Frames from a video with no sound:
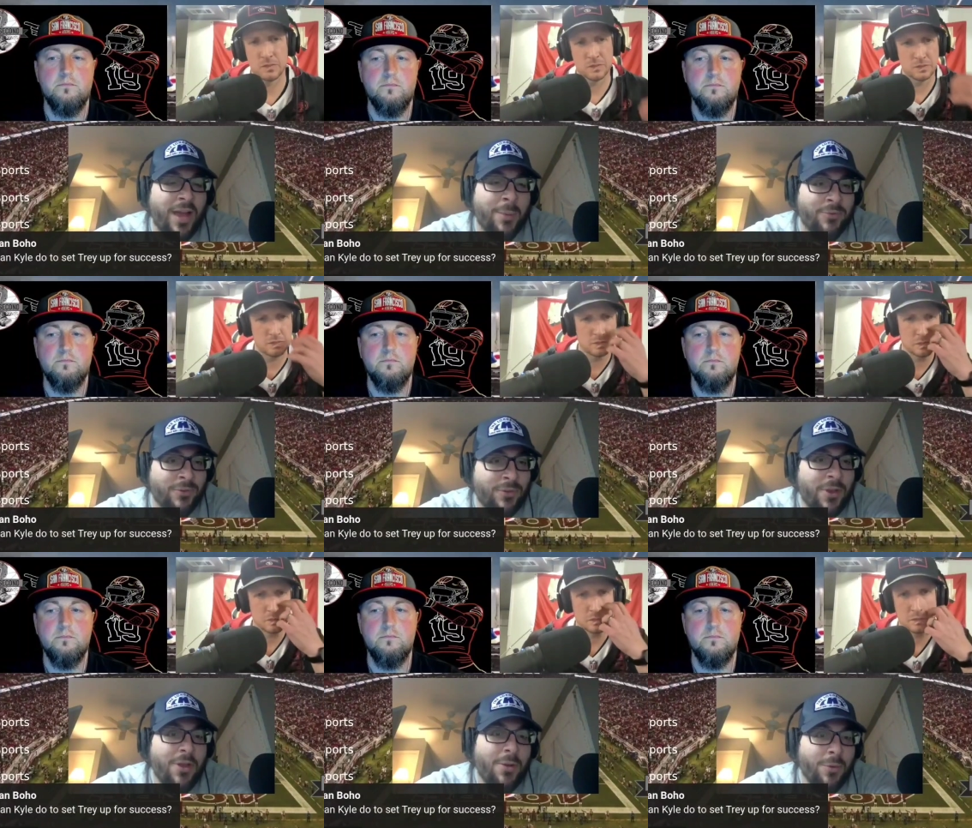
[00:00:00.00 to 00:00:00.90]
Speaker 1: and the
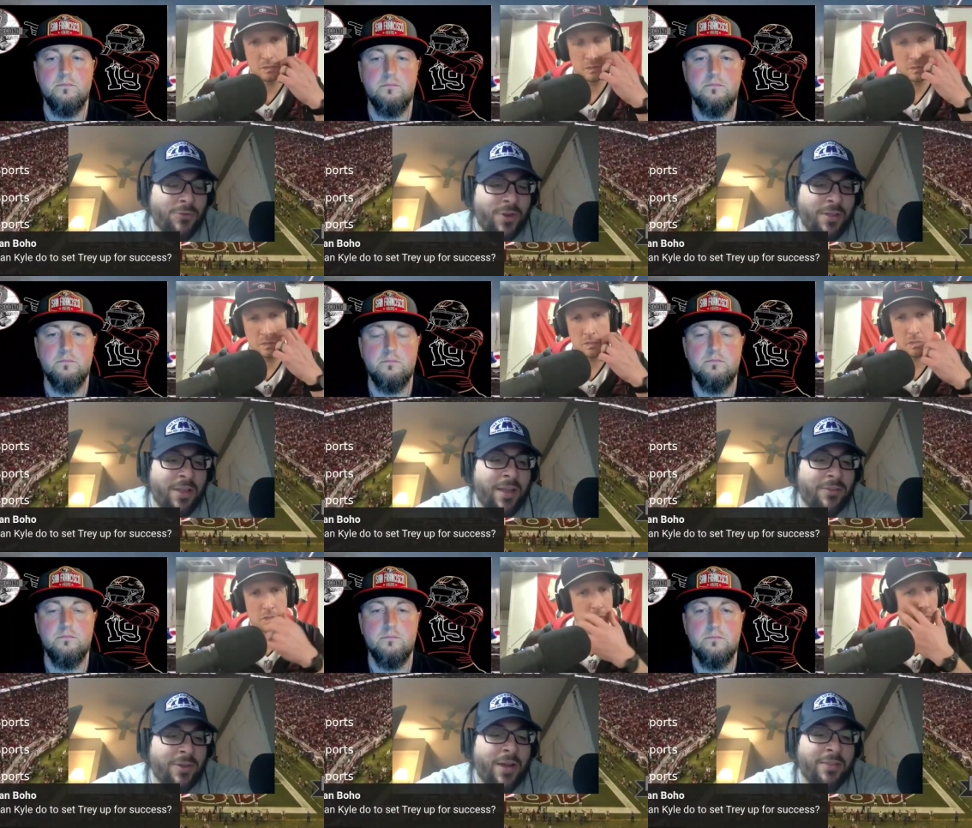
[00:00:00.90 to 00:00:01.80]
options with Trey
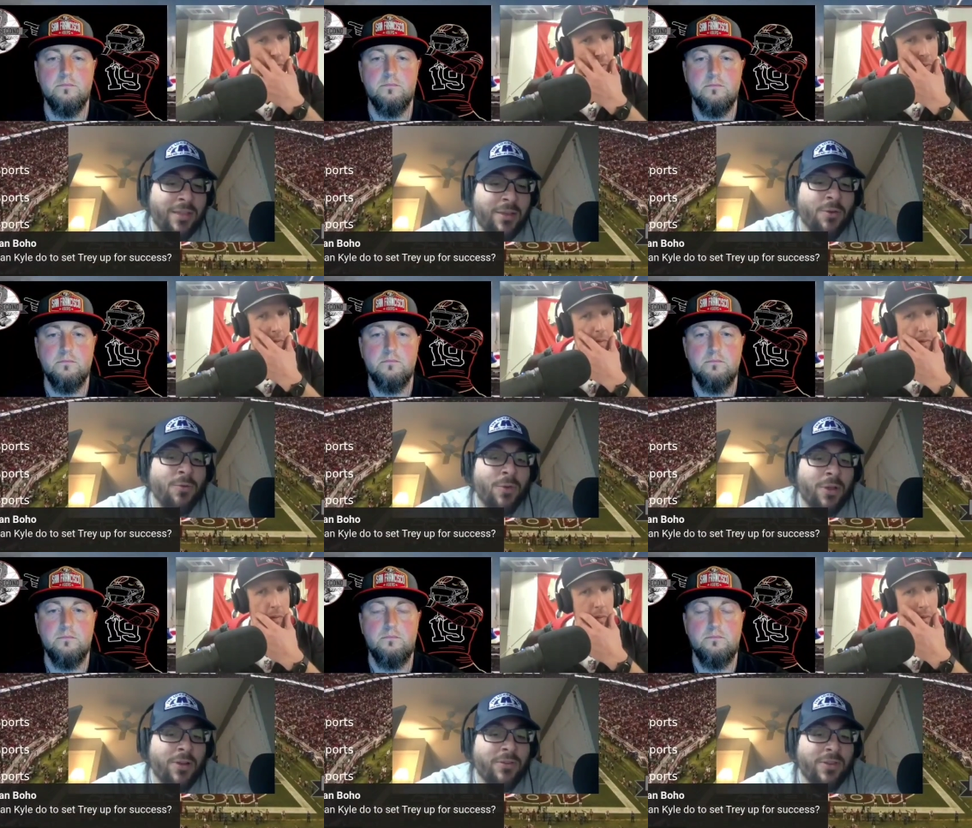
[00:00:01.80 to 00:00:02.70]
Lance. So I think you're
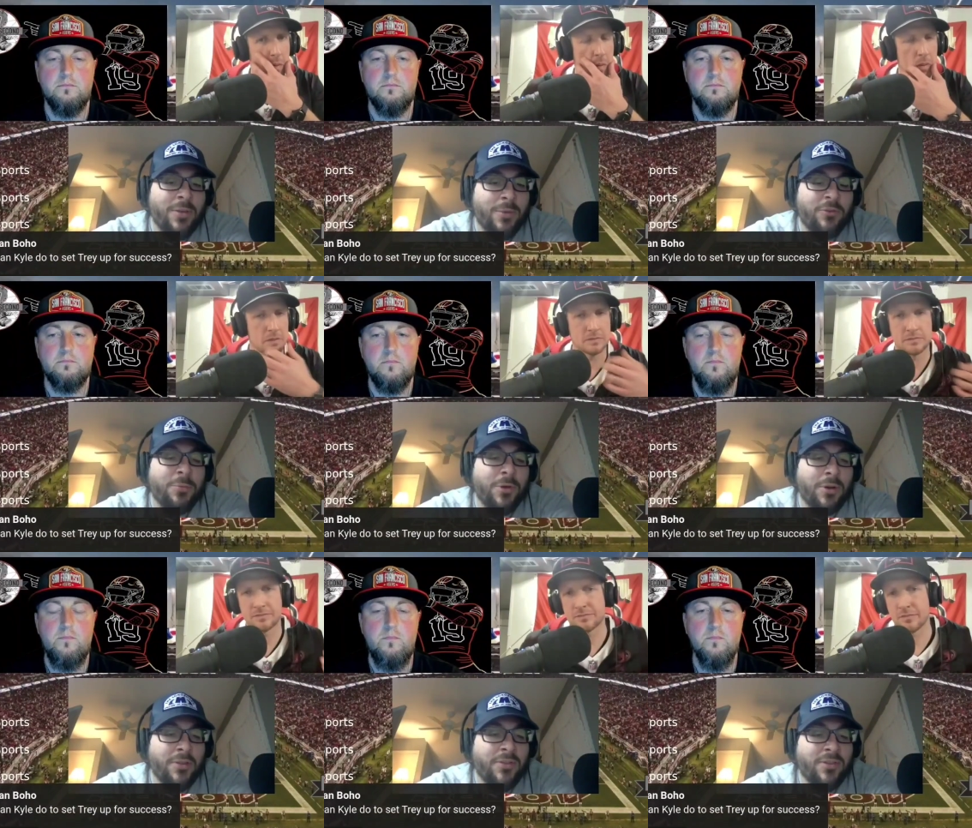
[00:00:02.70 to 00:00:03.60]
really going to see him
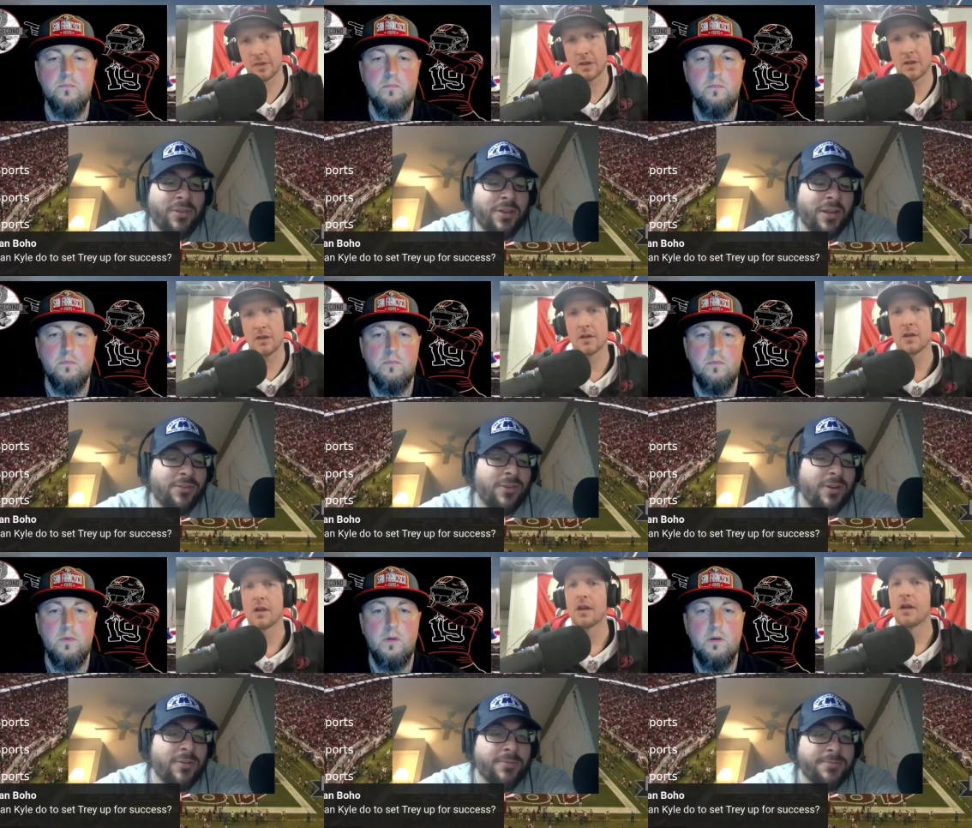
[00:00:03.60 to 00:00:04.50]
explode onto the scene next
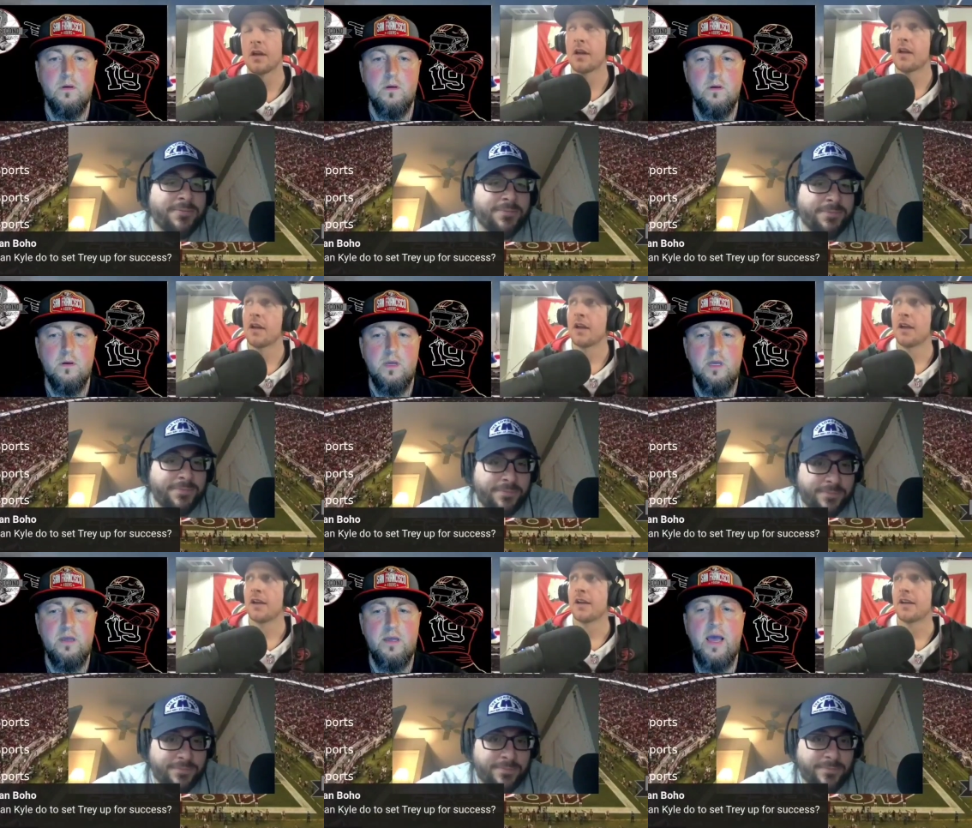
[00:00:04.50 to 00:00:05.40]
year.
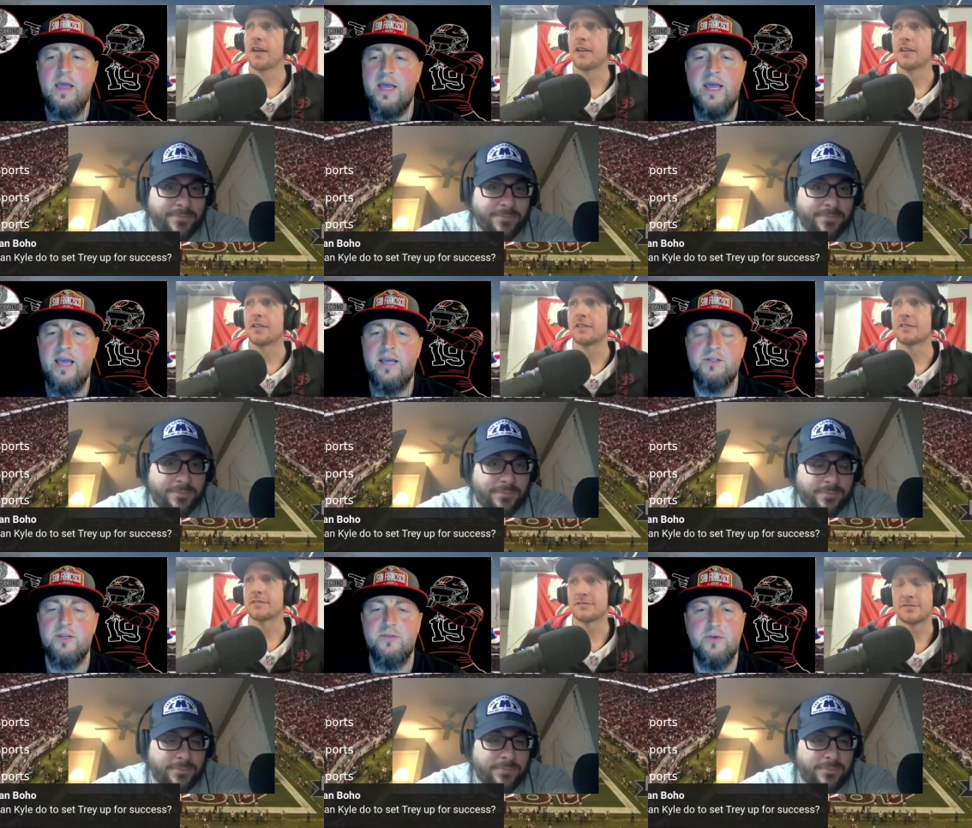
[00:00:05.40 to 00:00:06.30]
Speaker 2: I and I
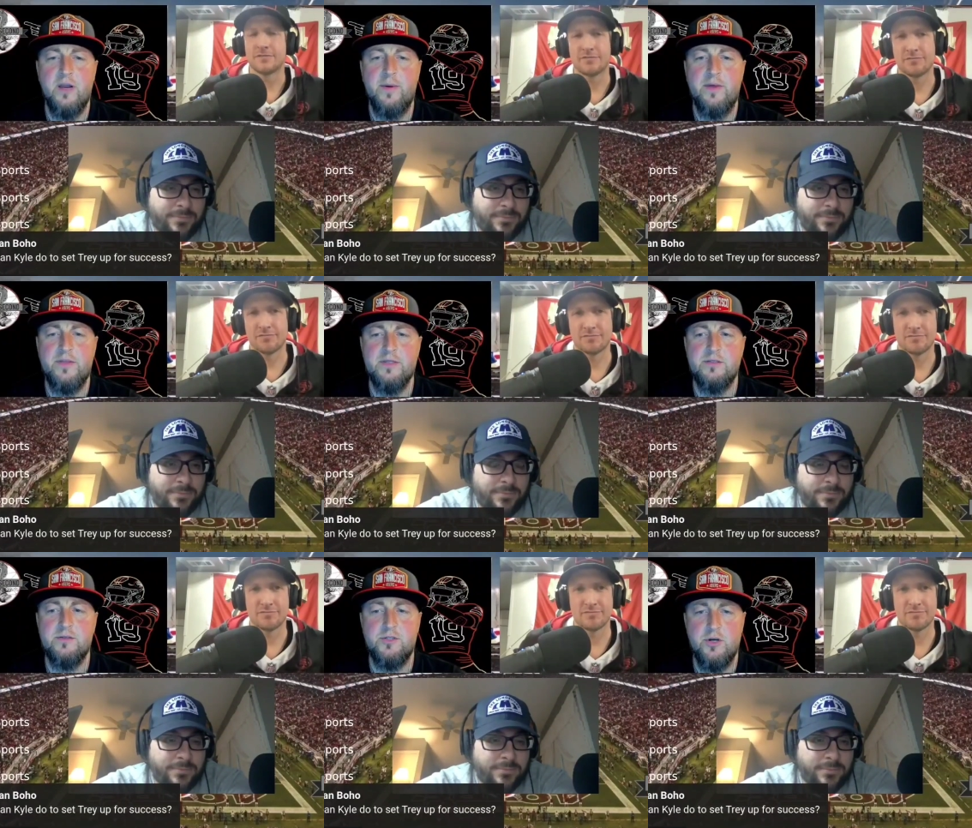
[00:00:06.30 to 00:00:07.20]
actually forgot about
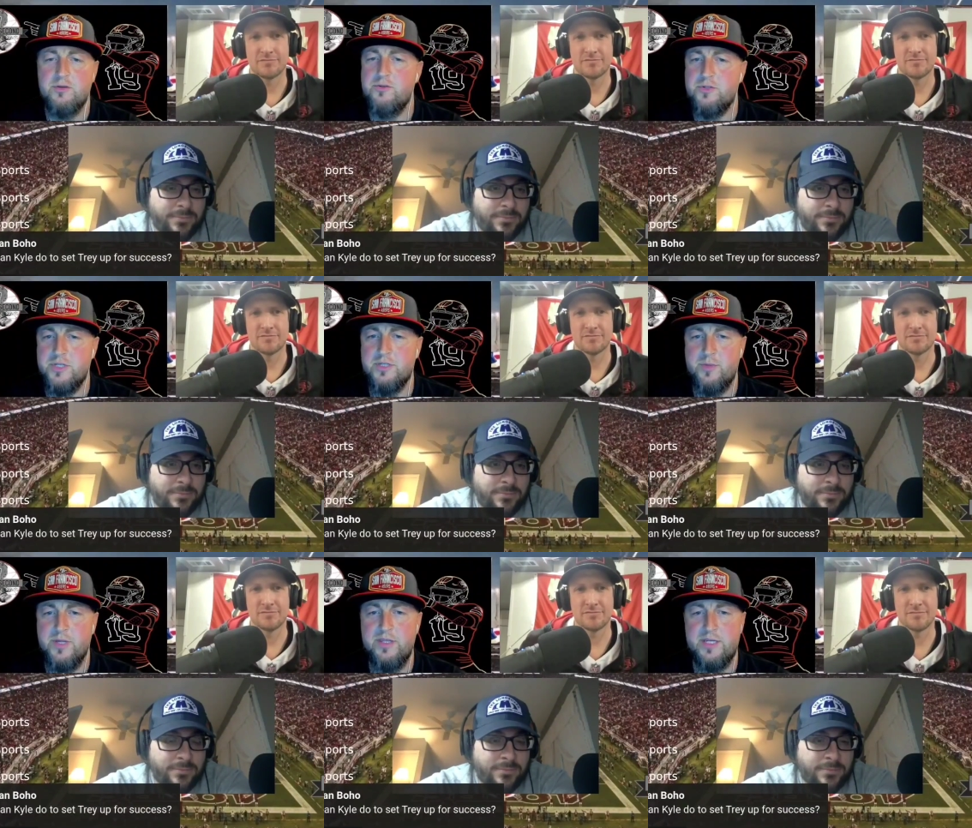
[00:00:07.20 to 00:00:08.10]
this. Chargers
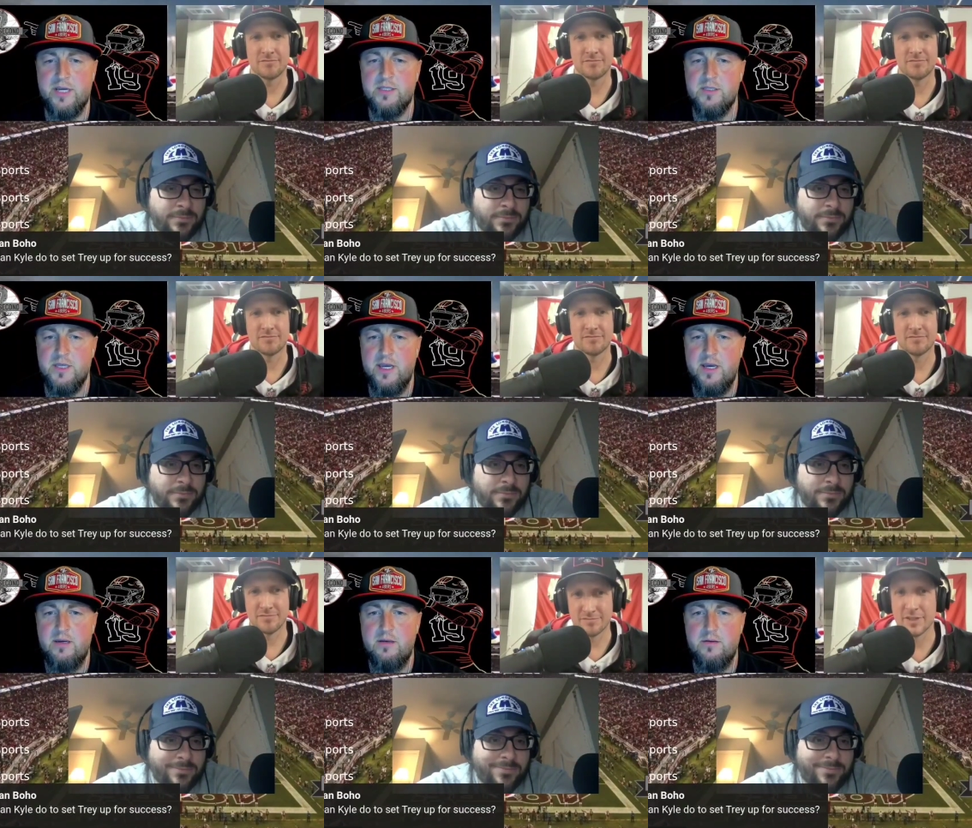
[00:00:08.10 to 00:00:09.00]
just played the Texans,
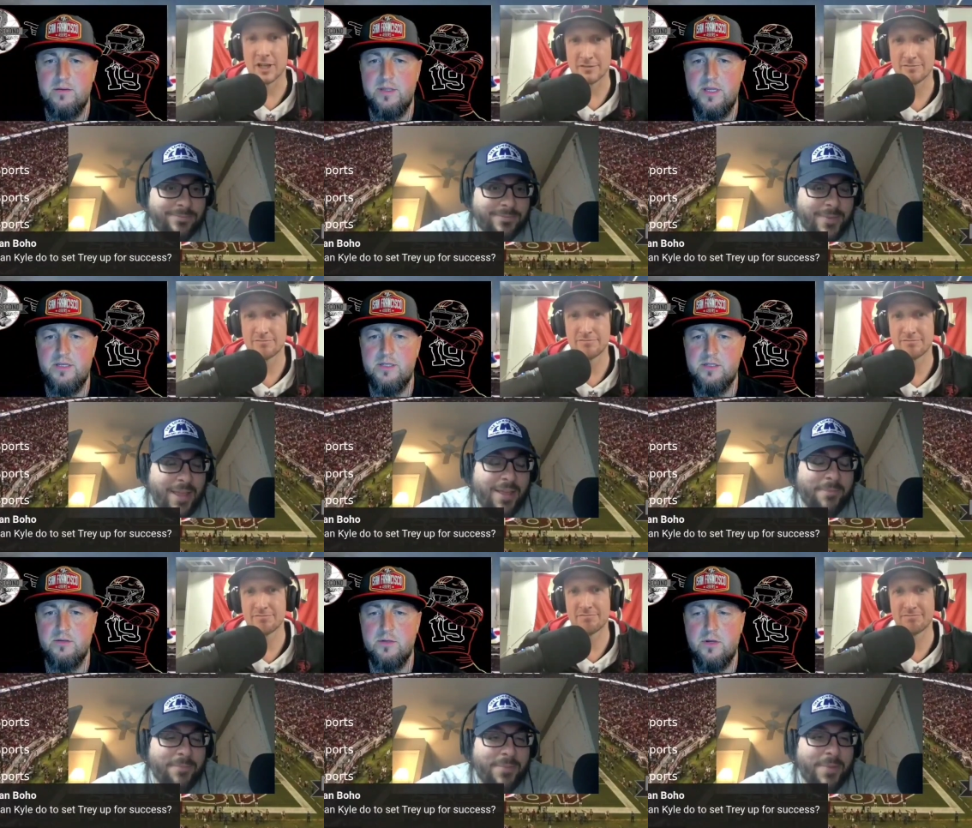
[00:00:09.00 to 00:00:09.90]
yeah? Yeah. And they
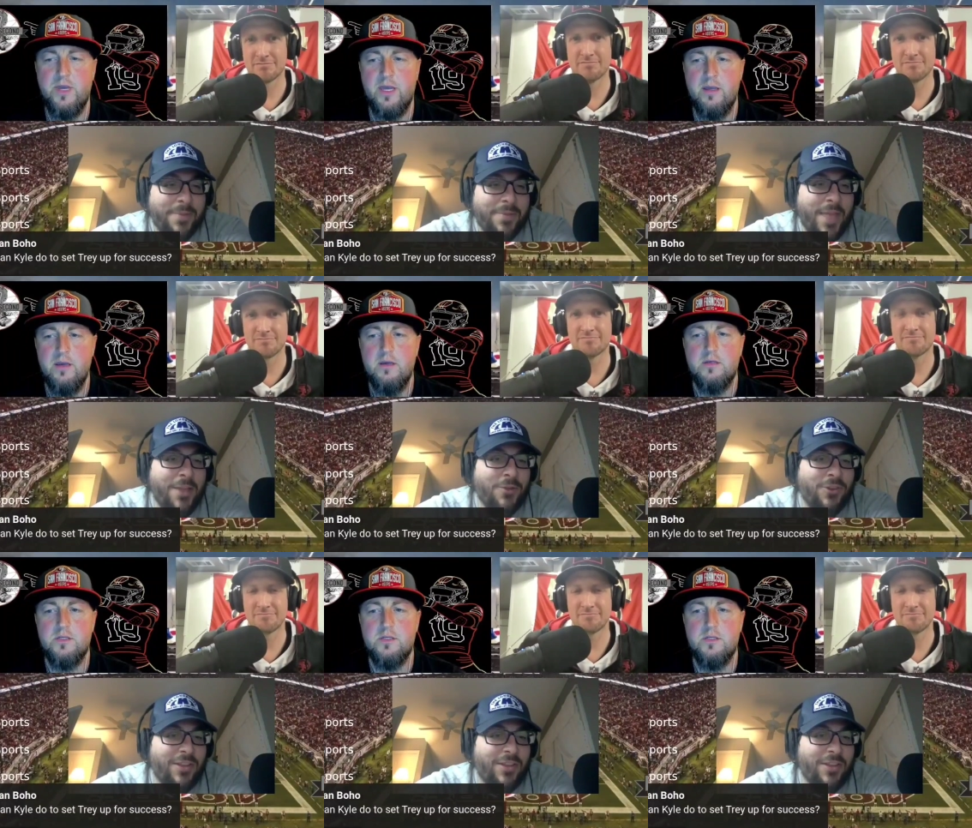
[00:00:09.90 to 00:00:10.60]
just lose. Okay. Thank you,